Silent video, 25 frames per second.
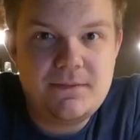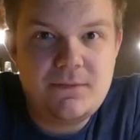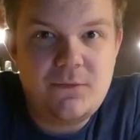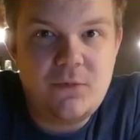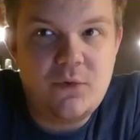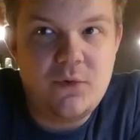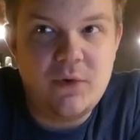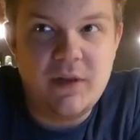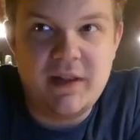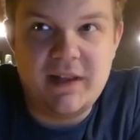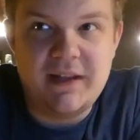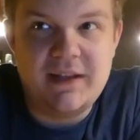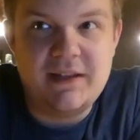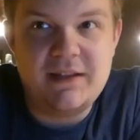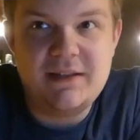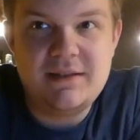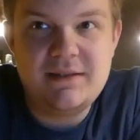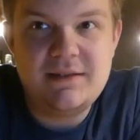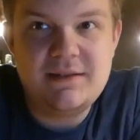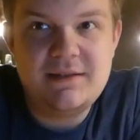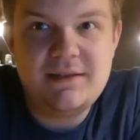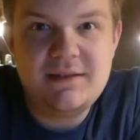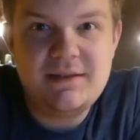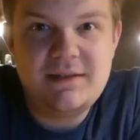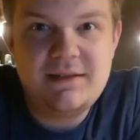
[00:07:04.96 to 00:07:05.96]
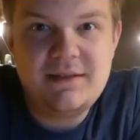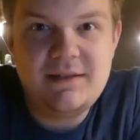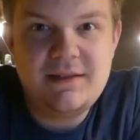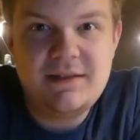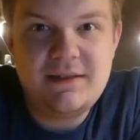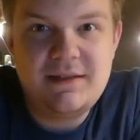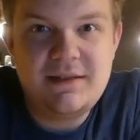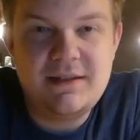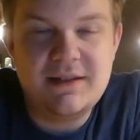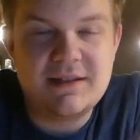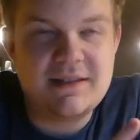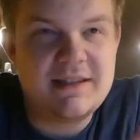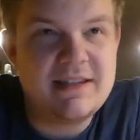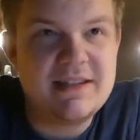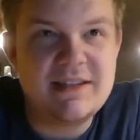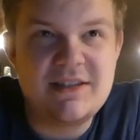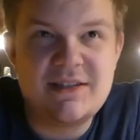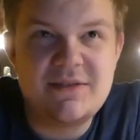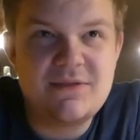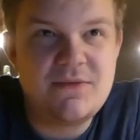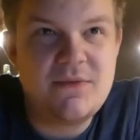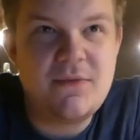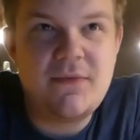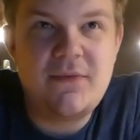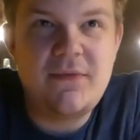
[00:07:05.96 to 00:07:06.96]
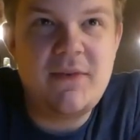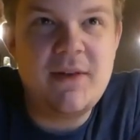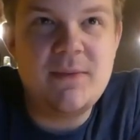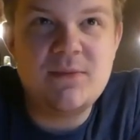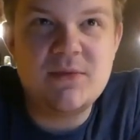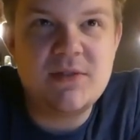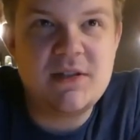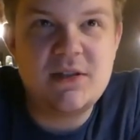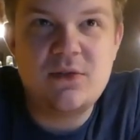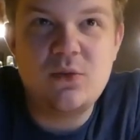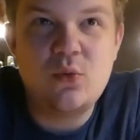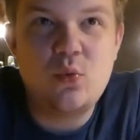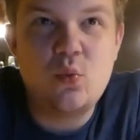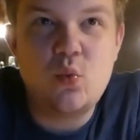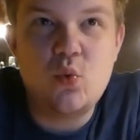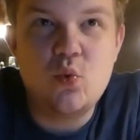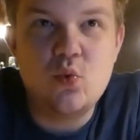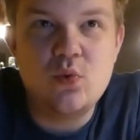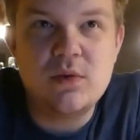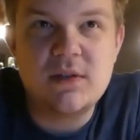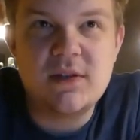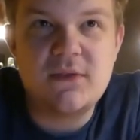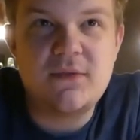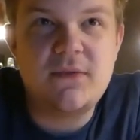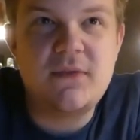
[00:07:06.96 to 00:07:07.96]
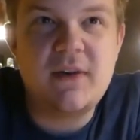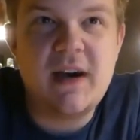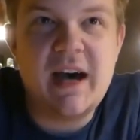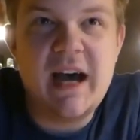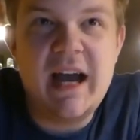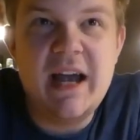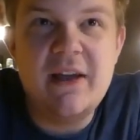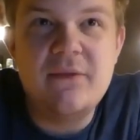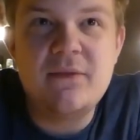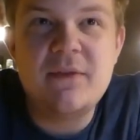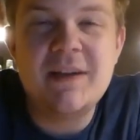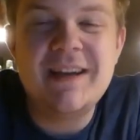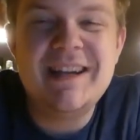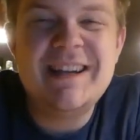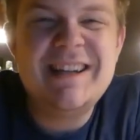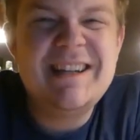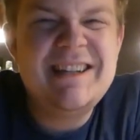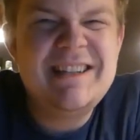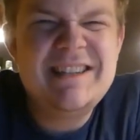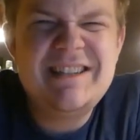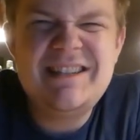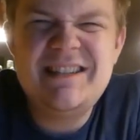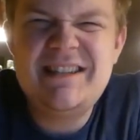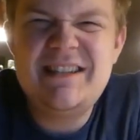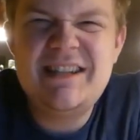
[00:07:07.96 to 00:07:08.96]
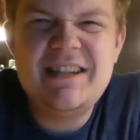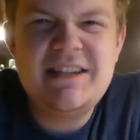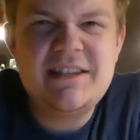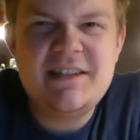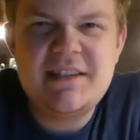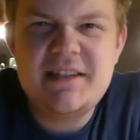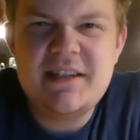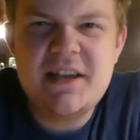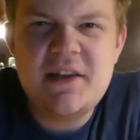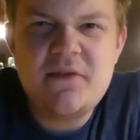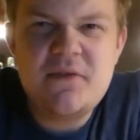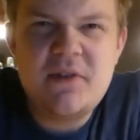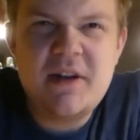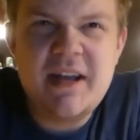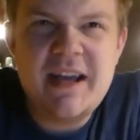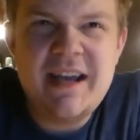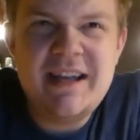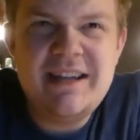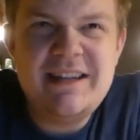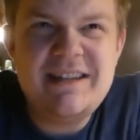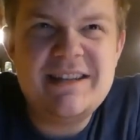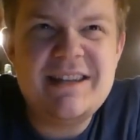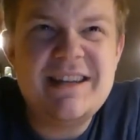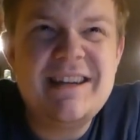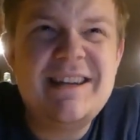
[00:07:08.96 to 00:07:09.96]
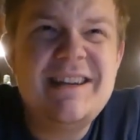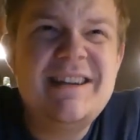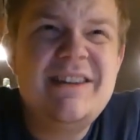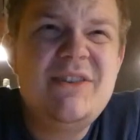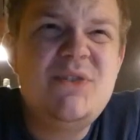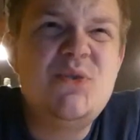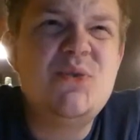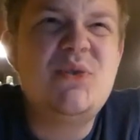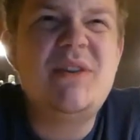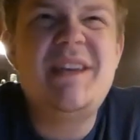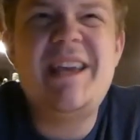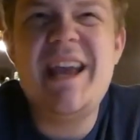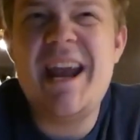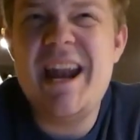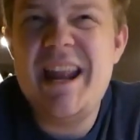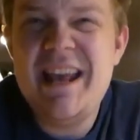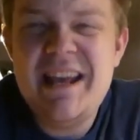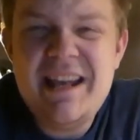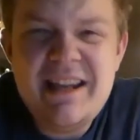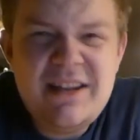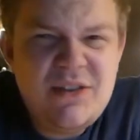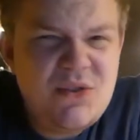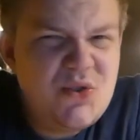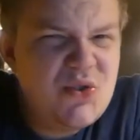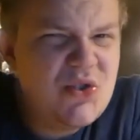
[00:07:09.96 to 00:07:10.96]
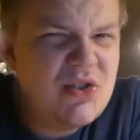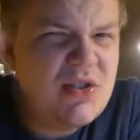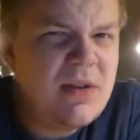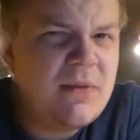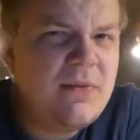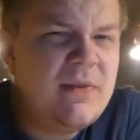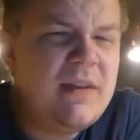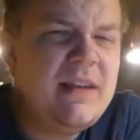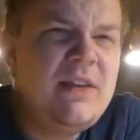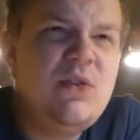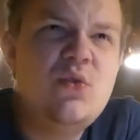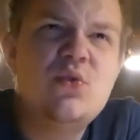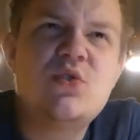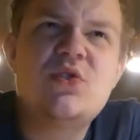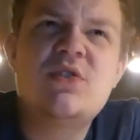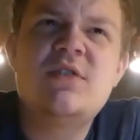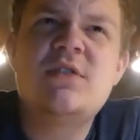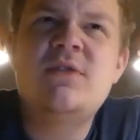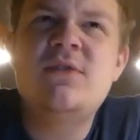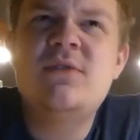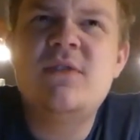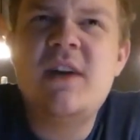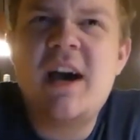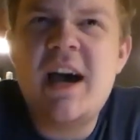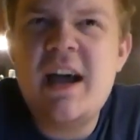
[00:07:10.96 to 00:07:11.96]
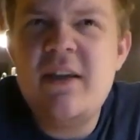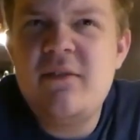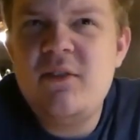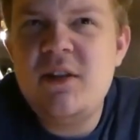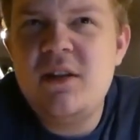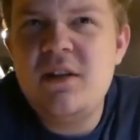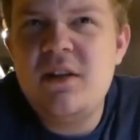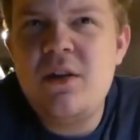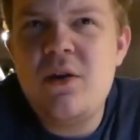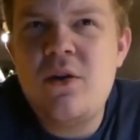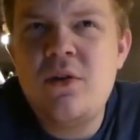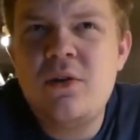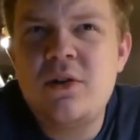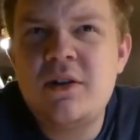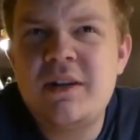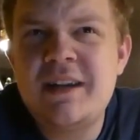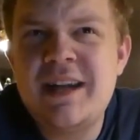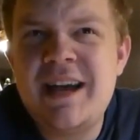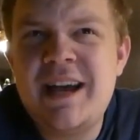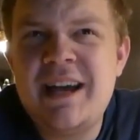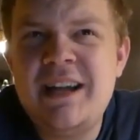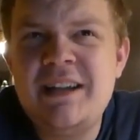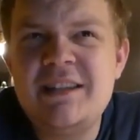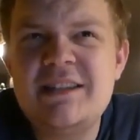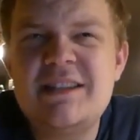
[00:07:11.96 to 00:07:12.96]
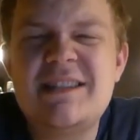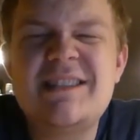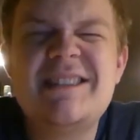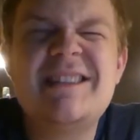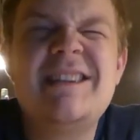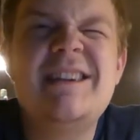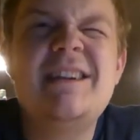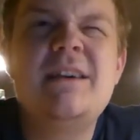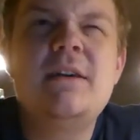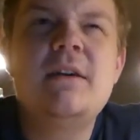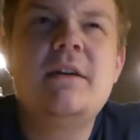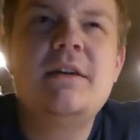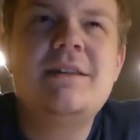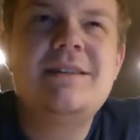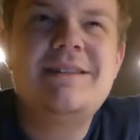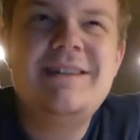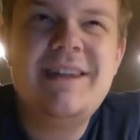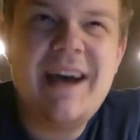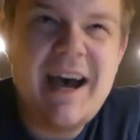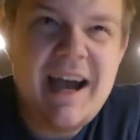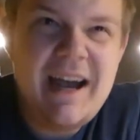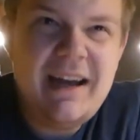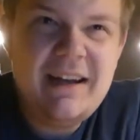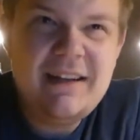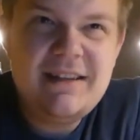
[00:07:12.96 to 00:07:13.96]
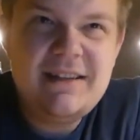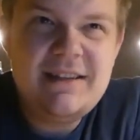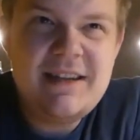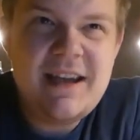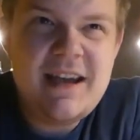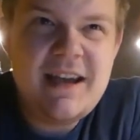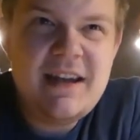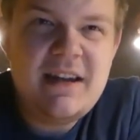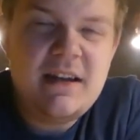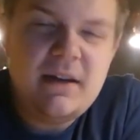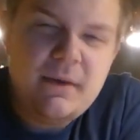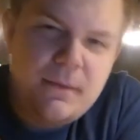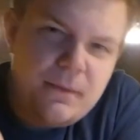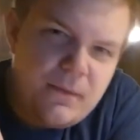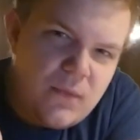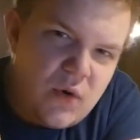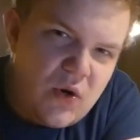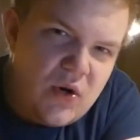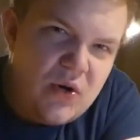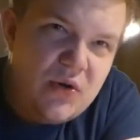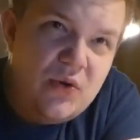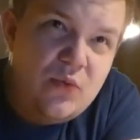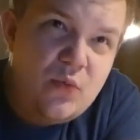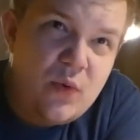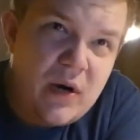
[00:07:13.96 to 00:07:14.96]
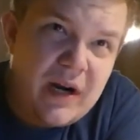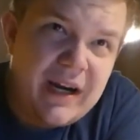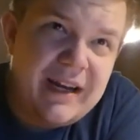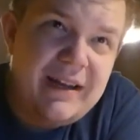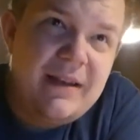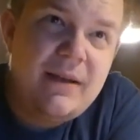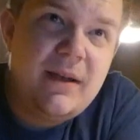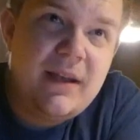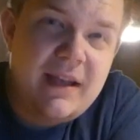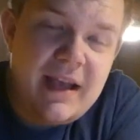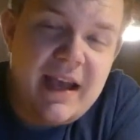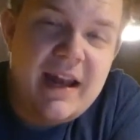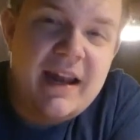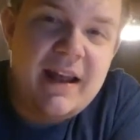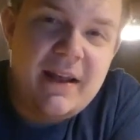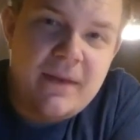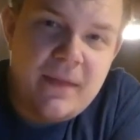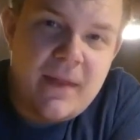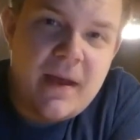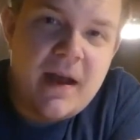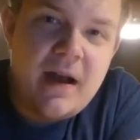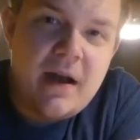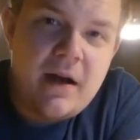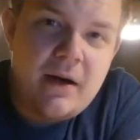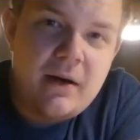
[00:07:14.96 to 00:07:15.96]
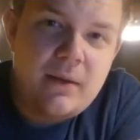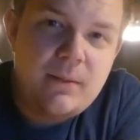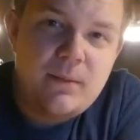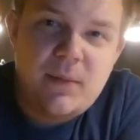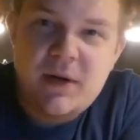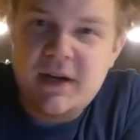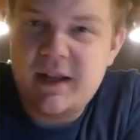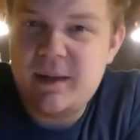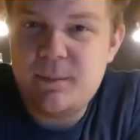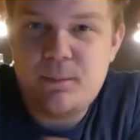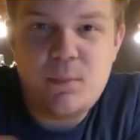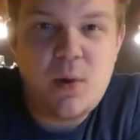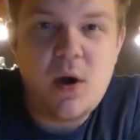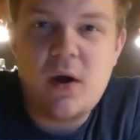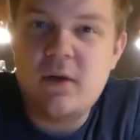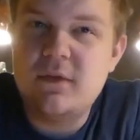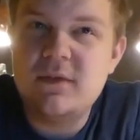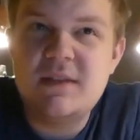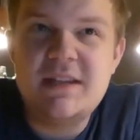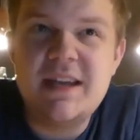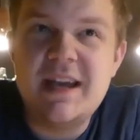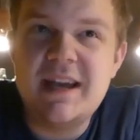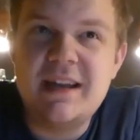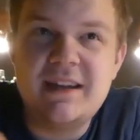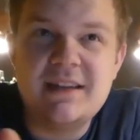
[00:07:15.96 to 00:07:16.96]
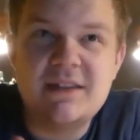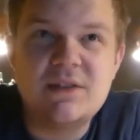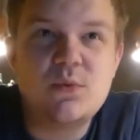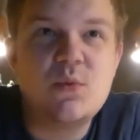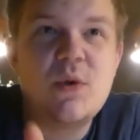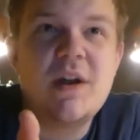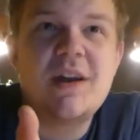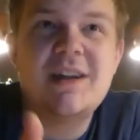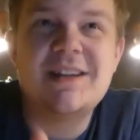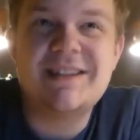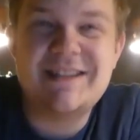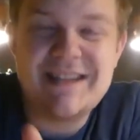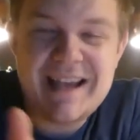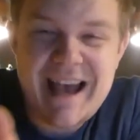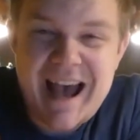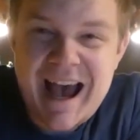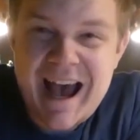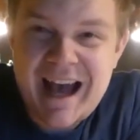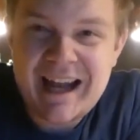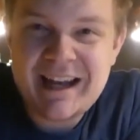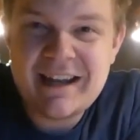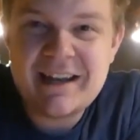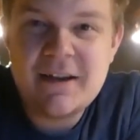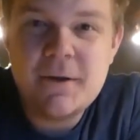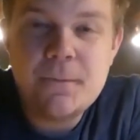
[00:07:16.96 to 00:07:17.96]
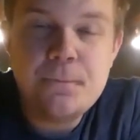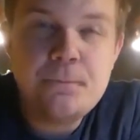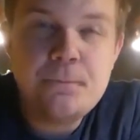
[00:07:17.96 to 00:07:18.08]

really, because there's flimsical rules at 5, 6, 7, 8. You're getting into something, you're surviving longer nights. 9 and 10, we're getting there, but above 10 is where it's at.